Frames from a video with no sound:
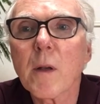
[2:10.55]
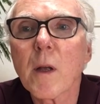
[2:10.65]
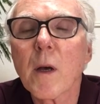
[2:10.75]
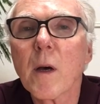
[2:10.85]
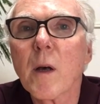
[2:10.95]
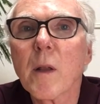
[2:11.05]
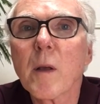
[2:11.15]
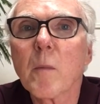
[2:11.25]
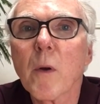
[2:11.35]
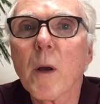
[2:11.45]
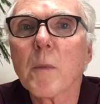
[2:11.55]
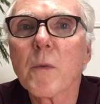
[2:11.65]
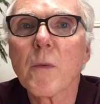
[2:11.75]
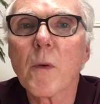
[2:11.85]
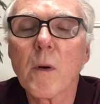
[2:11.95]
I think perhaps
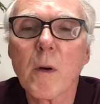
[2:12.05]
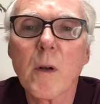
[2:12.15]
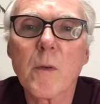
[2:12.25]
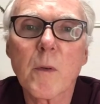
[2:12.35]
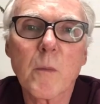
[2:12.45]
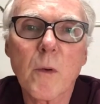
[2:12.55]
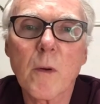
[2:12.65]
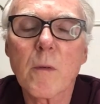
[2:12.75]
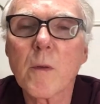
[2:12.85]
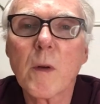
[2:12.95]
for some sort of